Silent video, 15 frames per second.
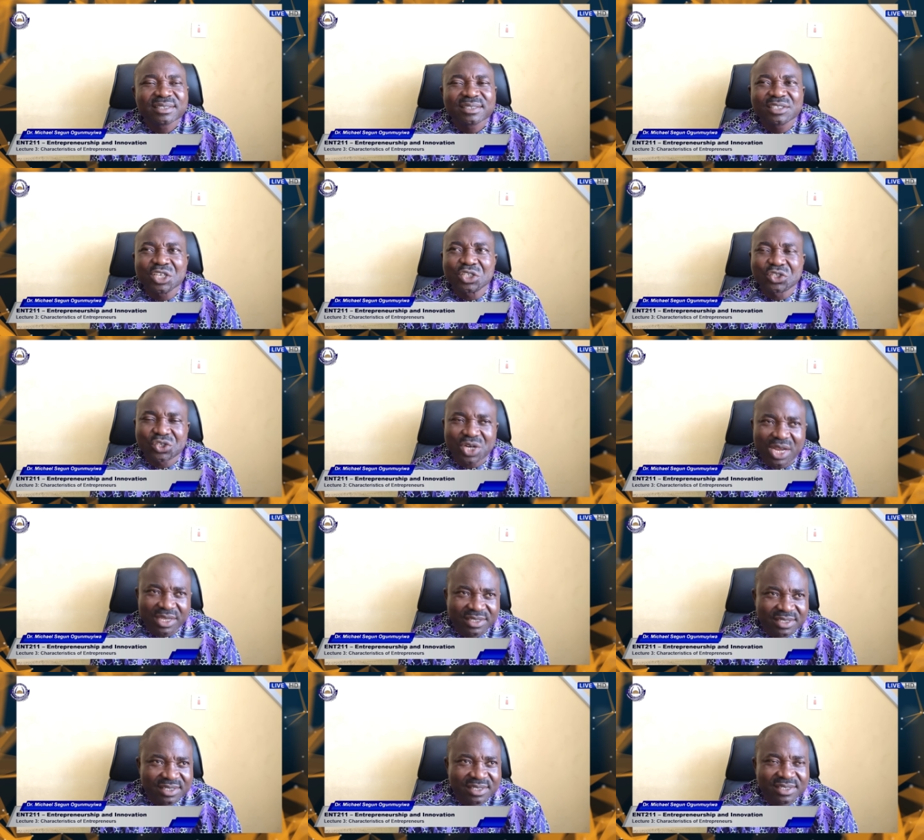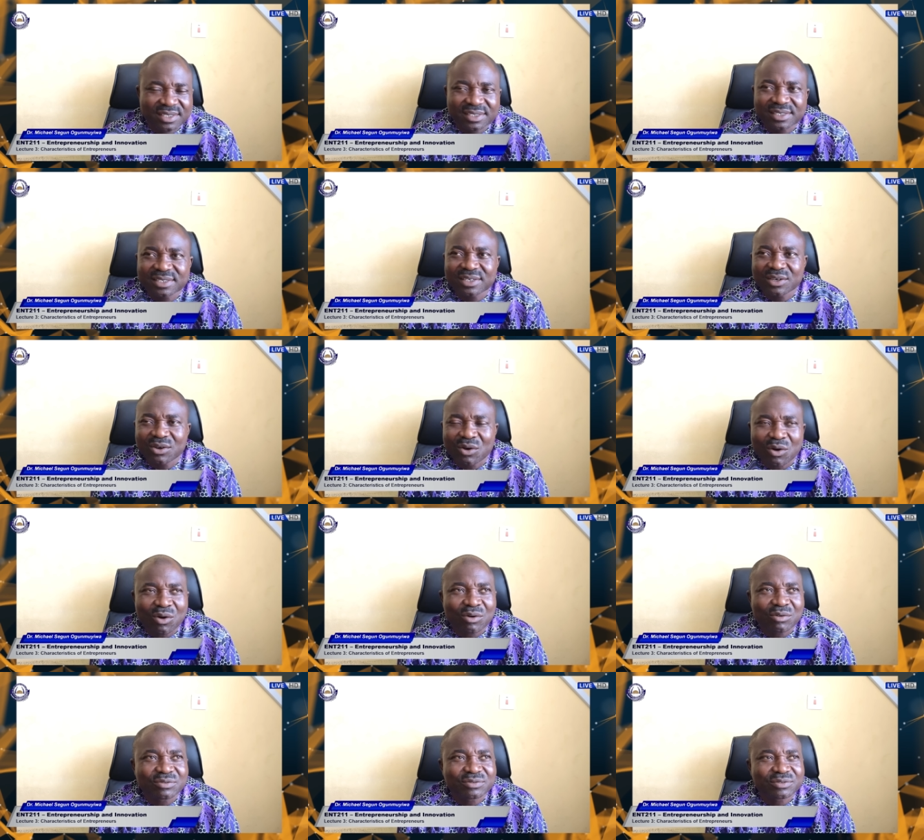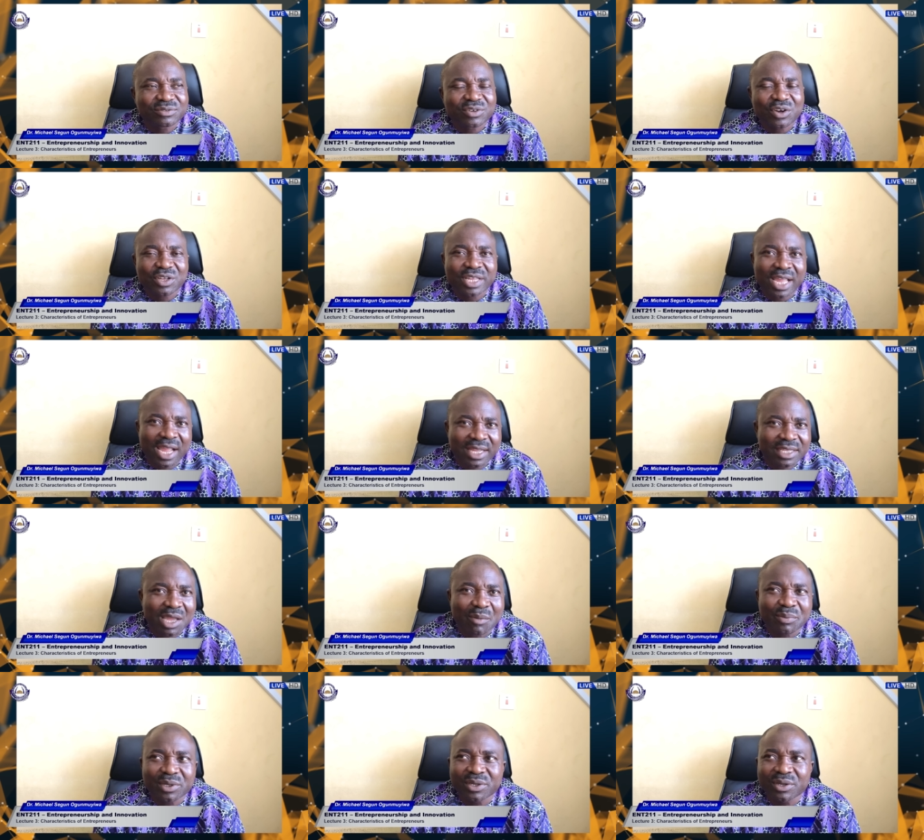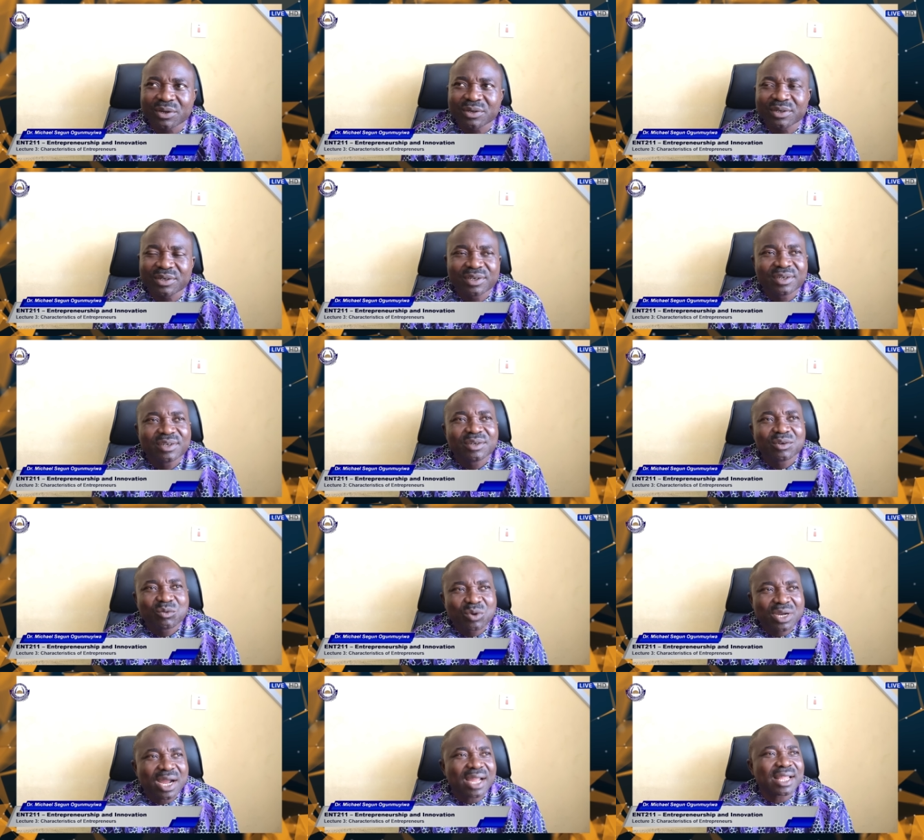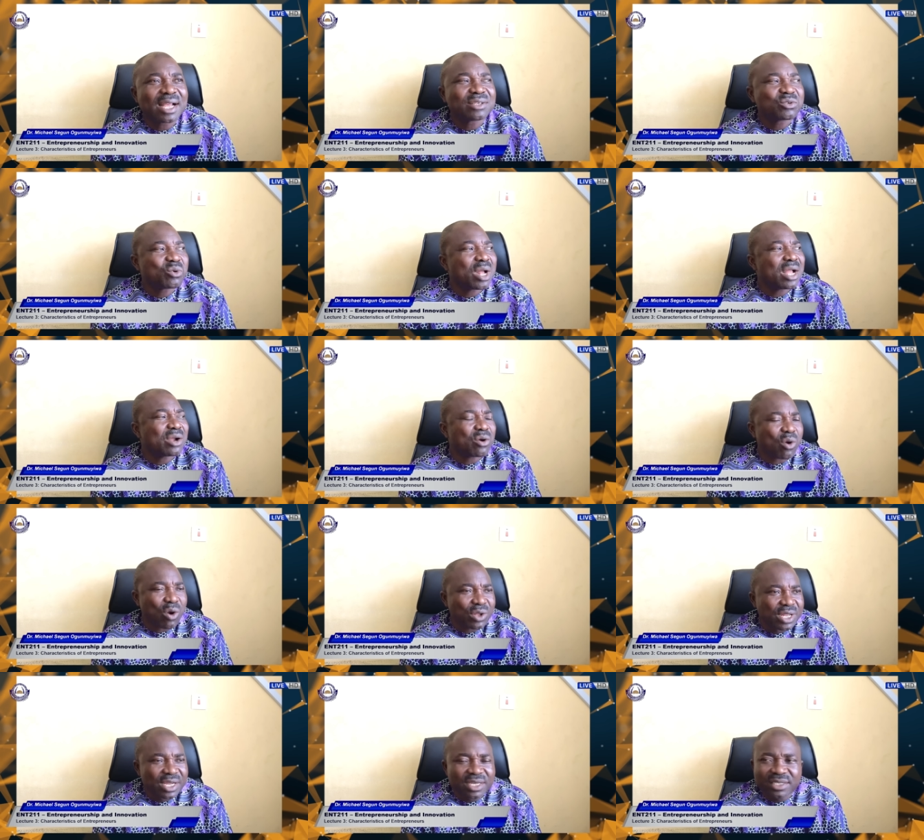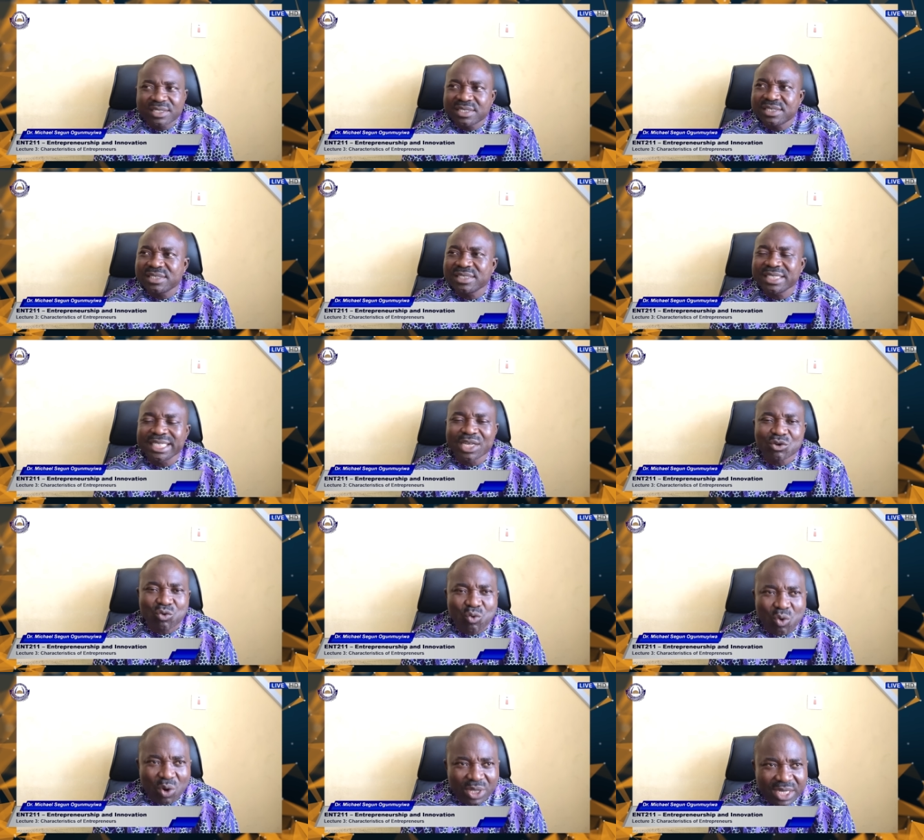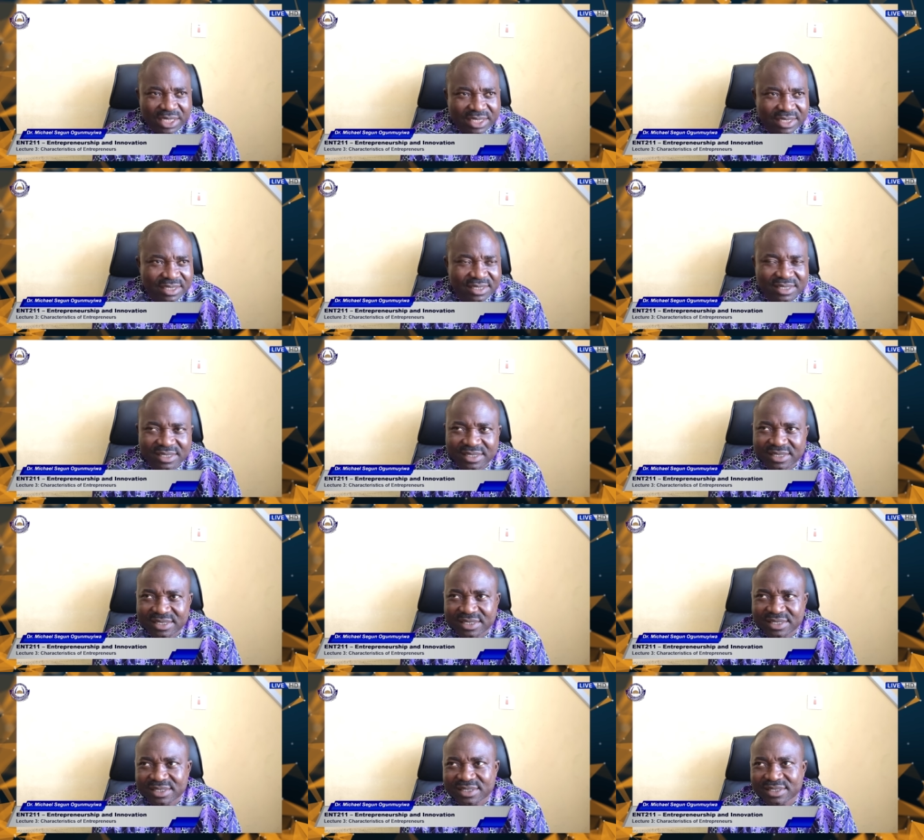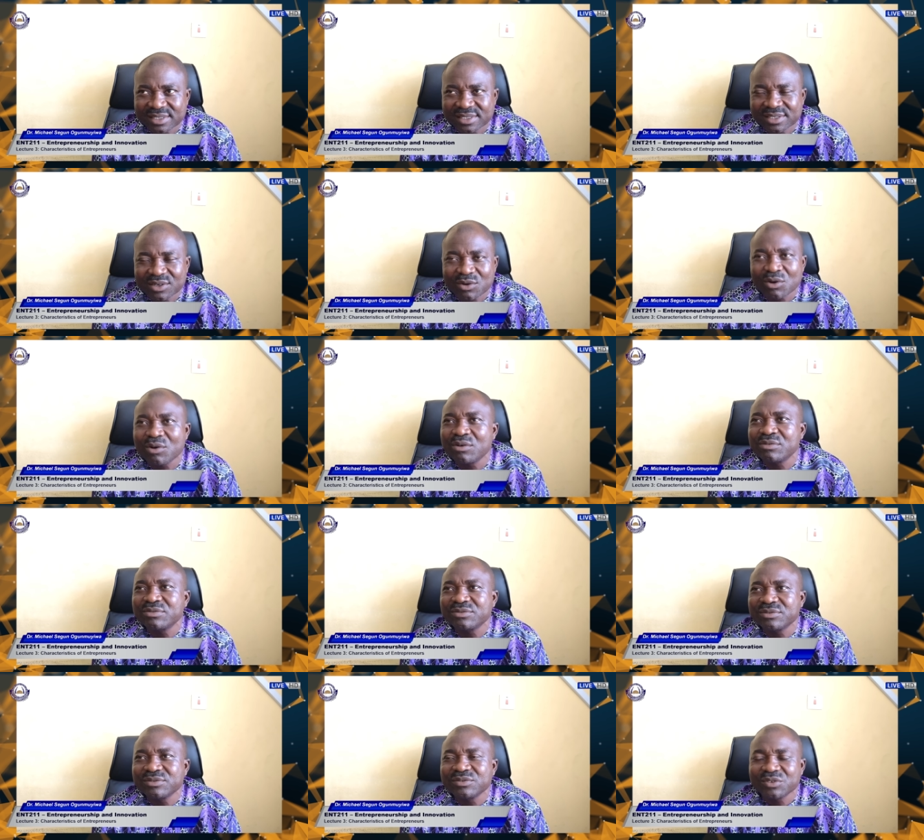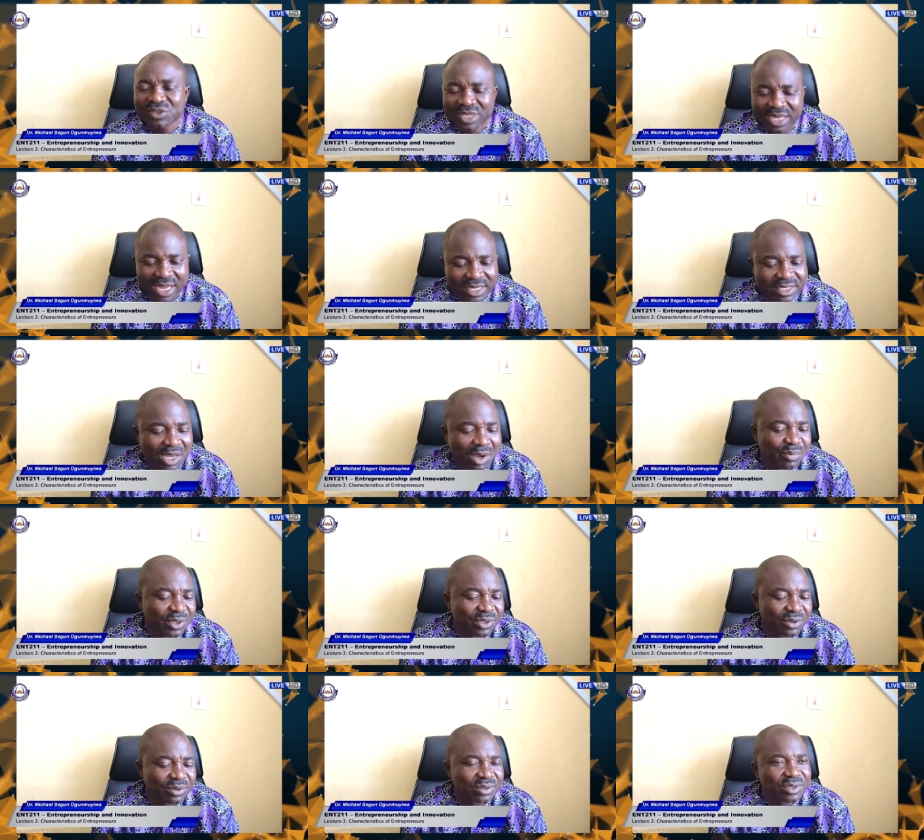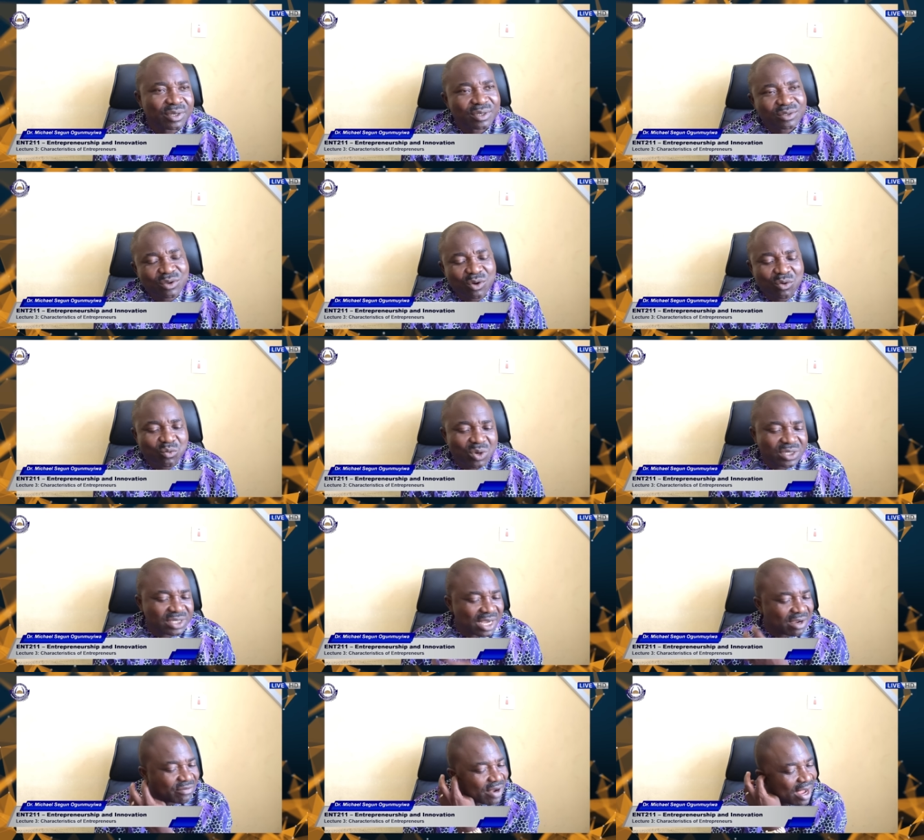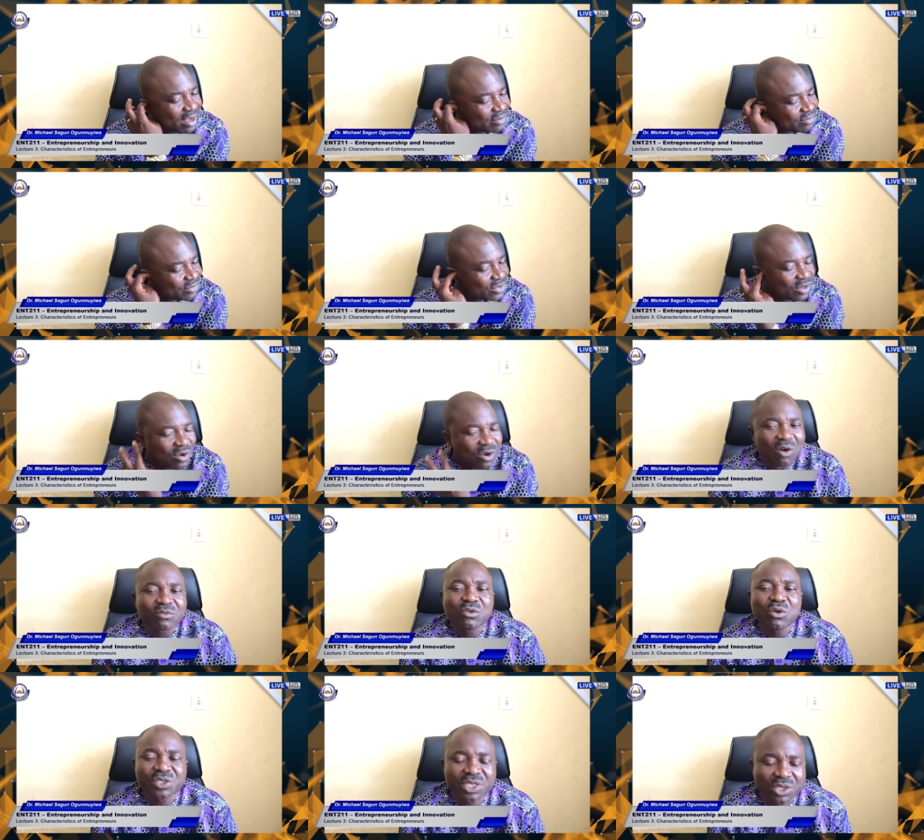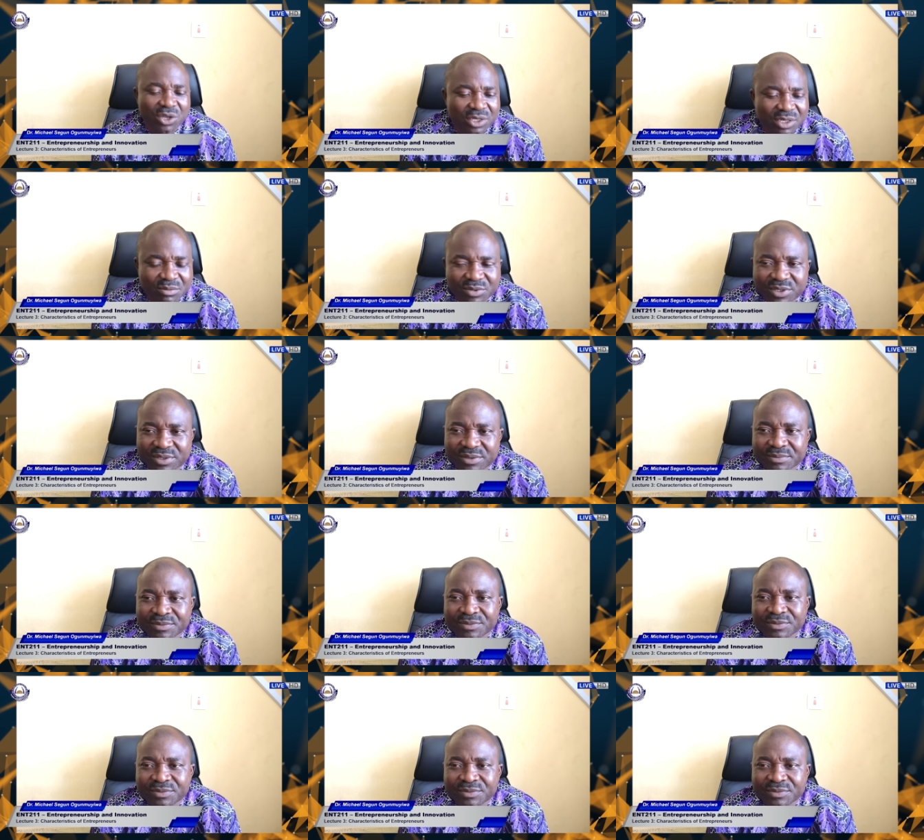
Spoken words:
the traits of the entrepreneur. We can as well call it the qualities of the entrepreneur. So whichever of those synonyms